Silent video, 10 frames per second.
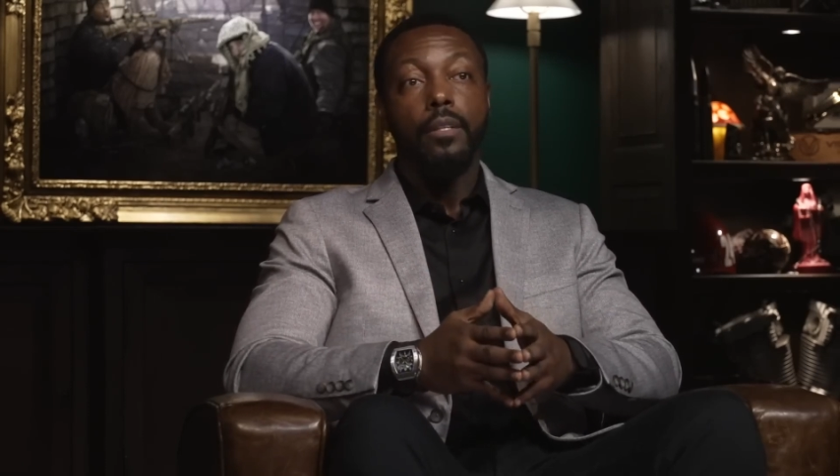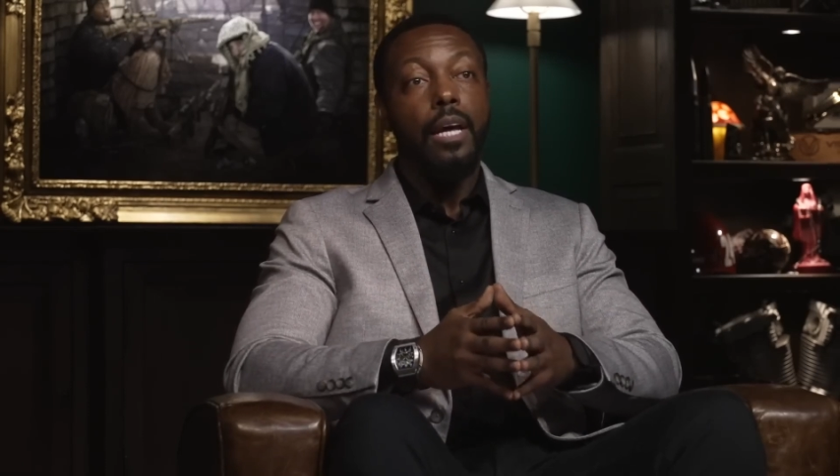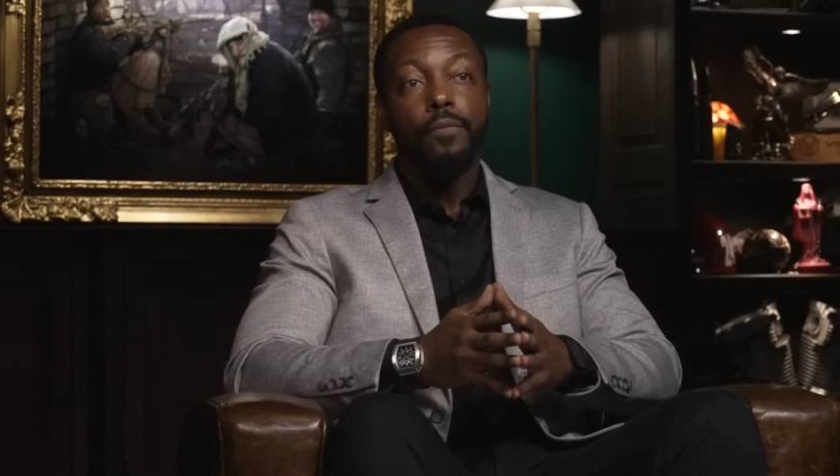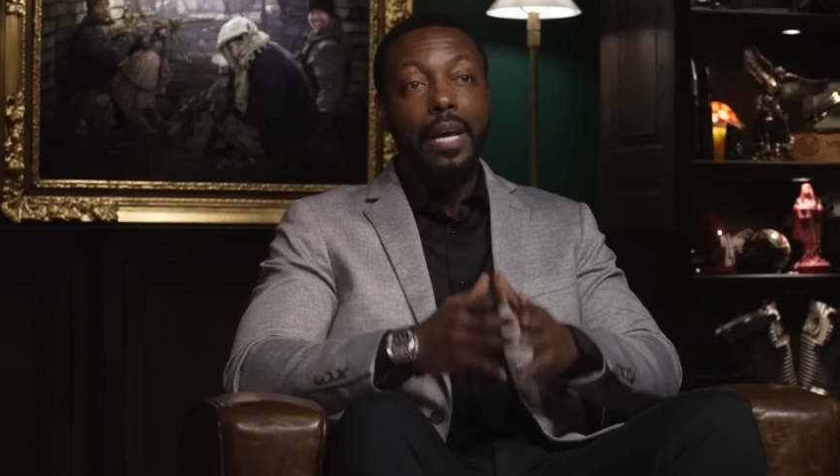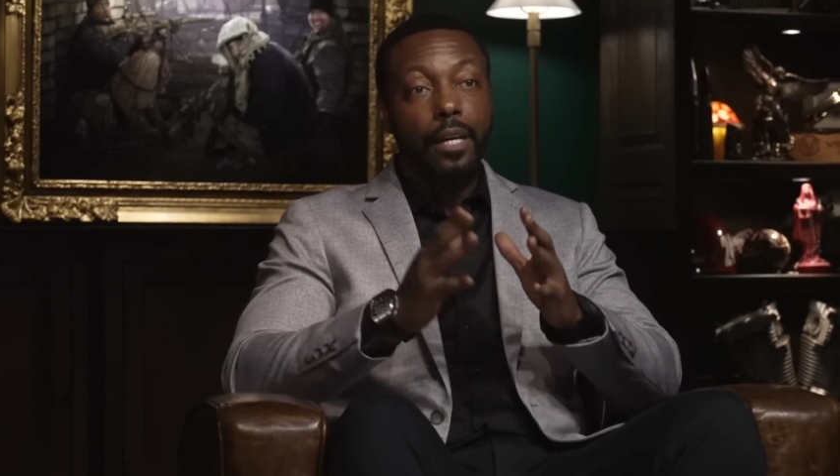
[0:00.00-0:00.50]
that
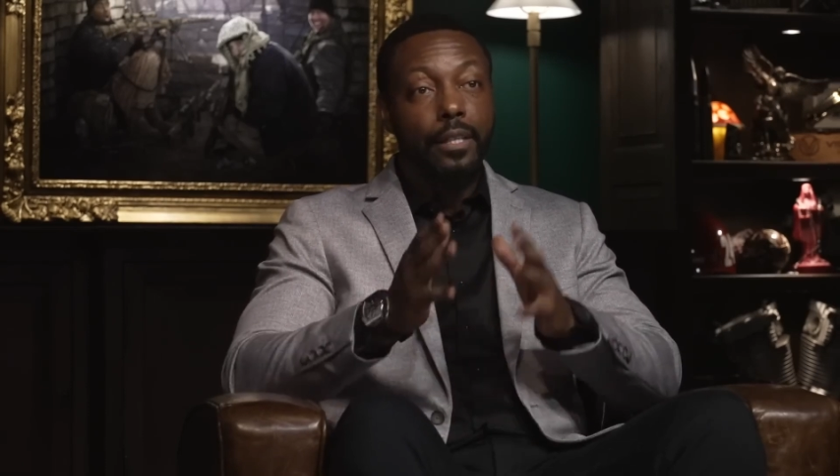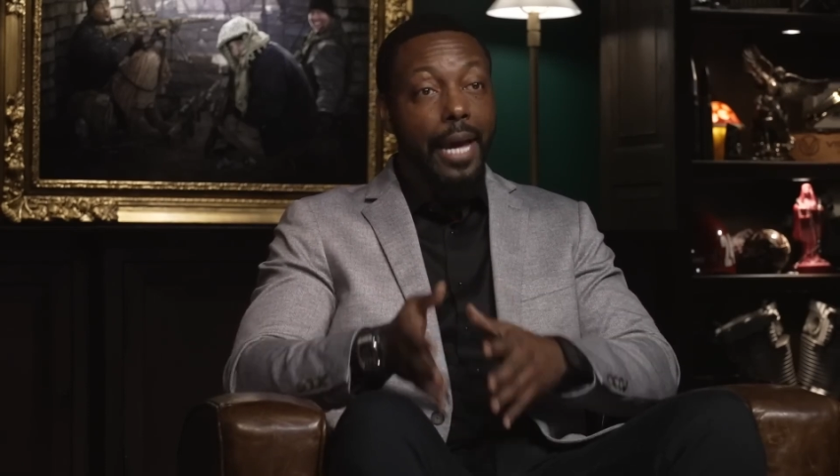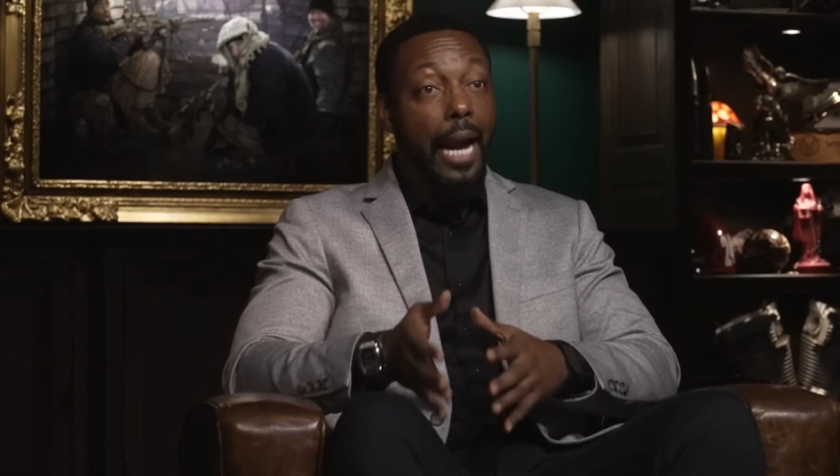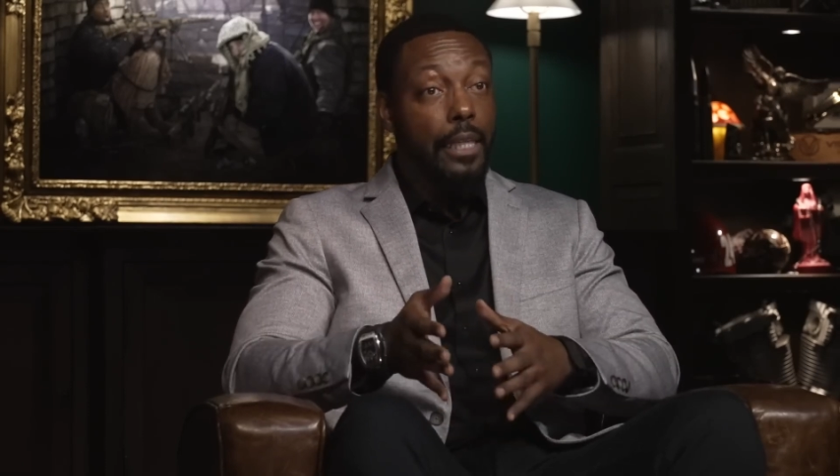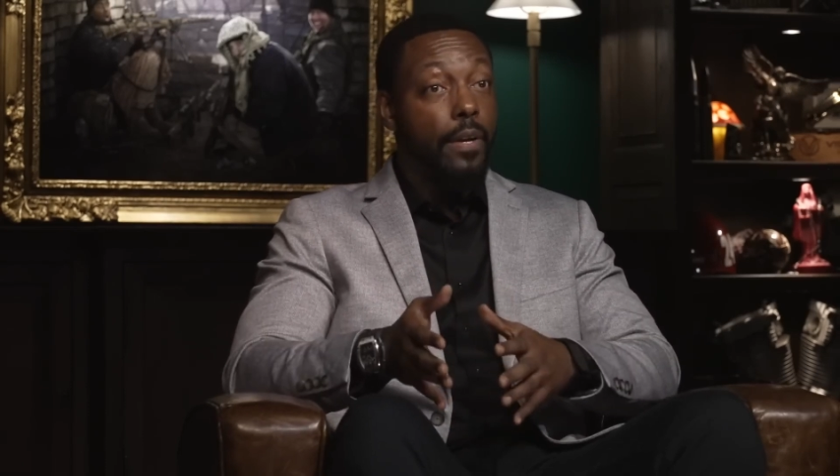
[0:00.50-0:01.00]
if they can
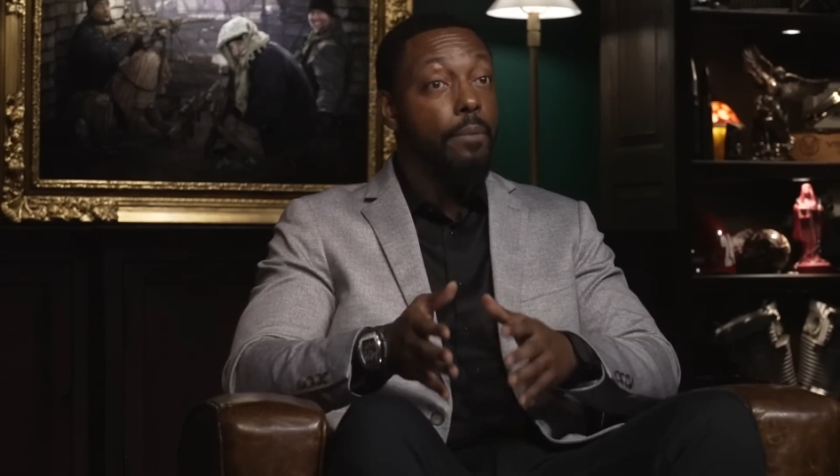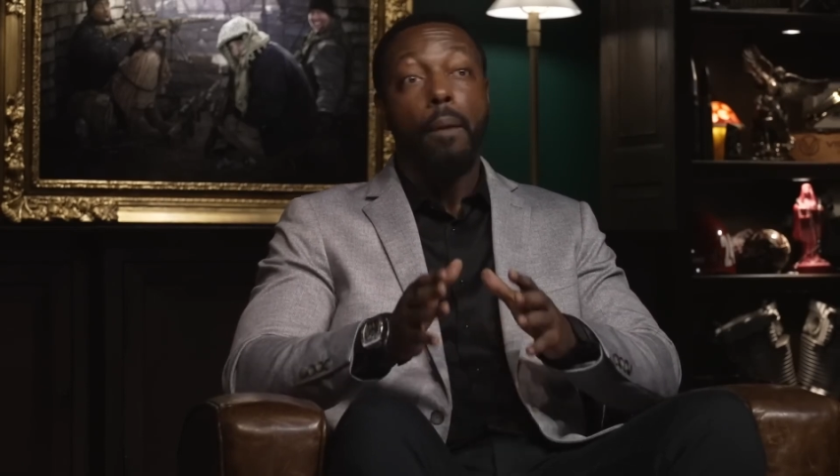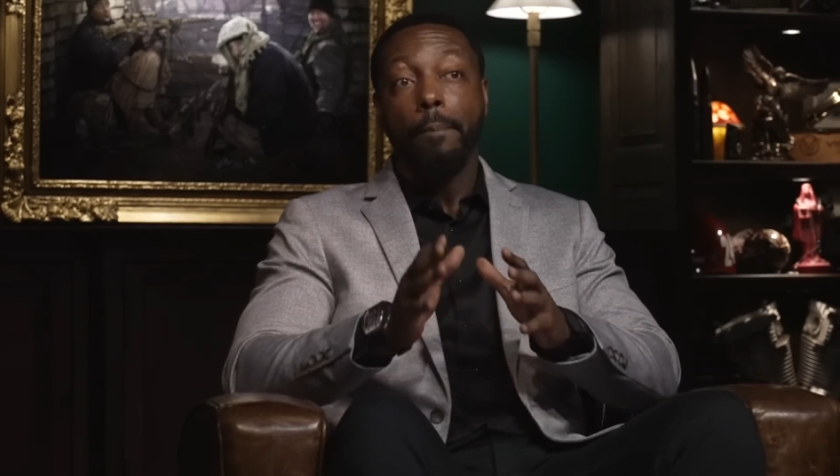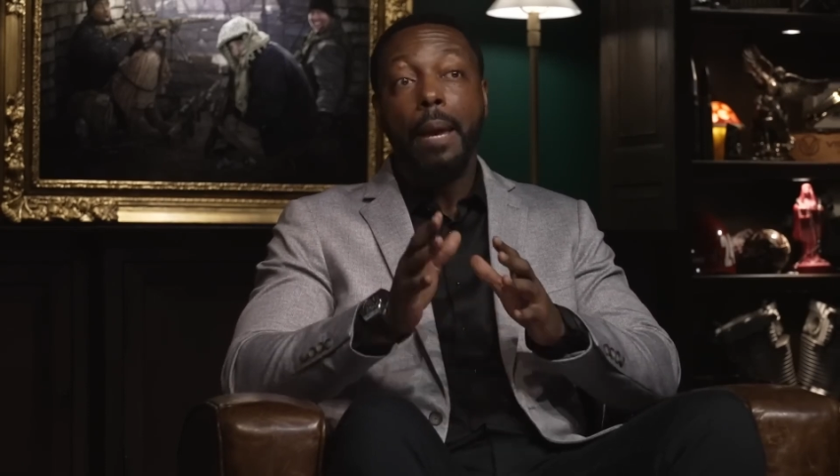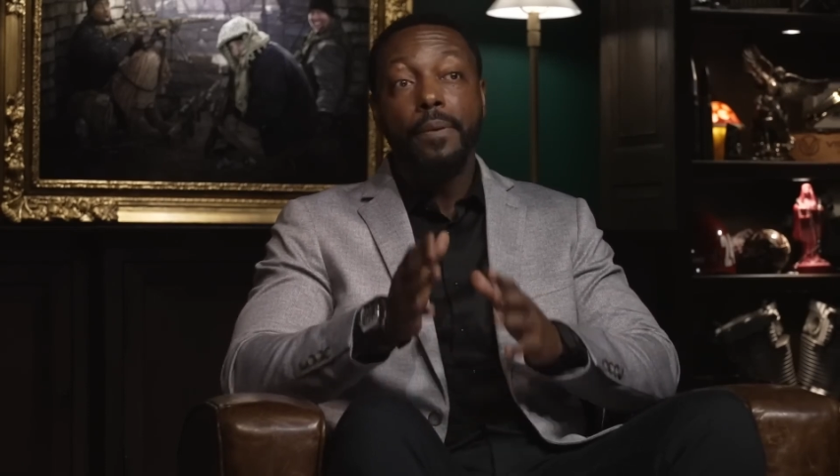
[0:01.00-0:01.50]
deactivate them,
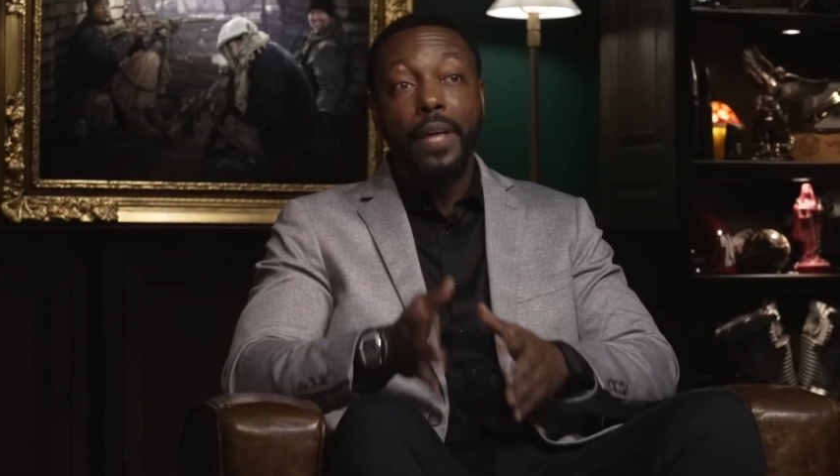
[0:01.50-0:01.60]
maybe